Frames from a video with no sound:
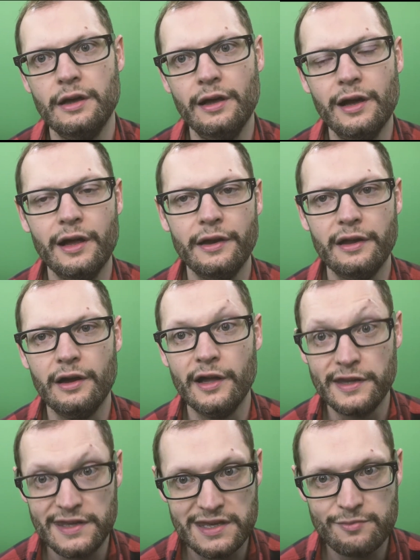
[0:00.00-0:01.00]
on
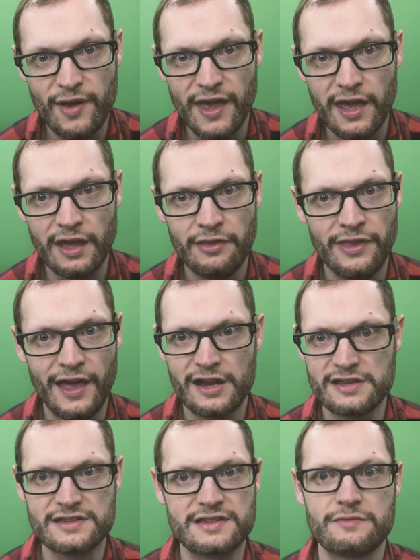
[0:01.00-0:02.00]
eBay that
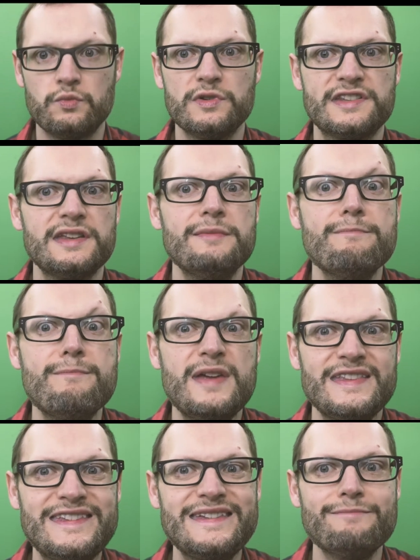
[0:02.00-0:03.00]
was in
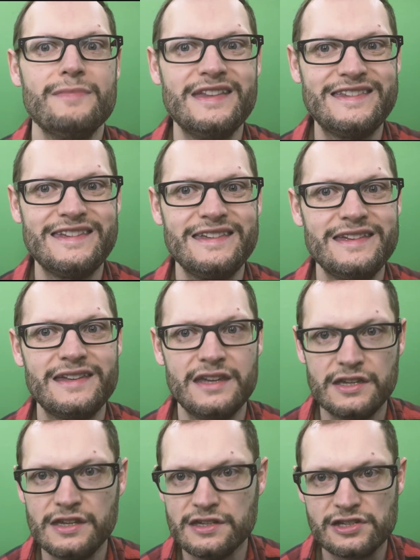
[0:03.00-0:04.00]
minty
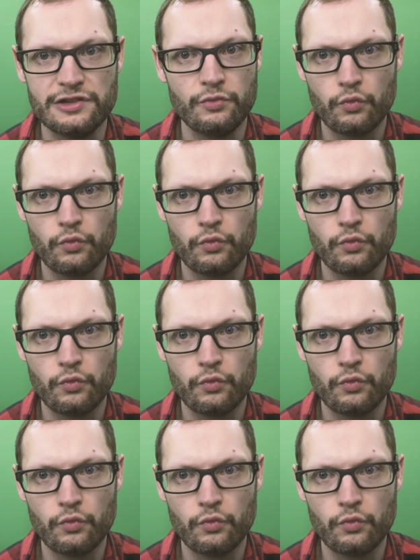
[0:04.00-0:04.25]
condition.